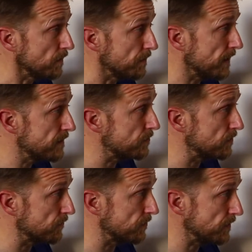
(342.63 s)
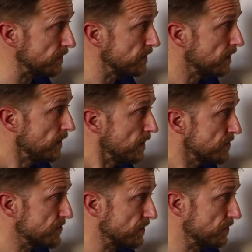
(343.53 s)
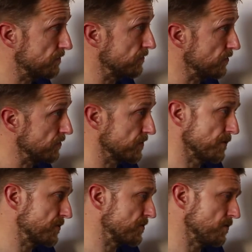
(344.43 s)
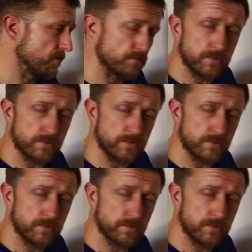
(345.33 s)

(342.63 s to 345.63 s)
The end of the second verse of this song,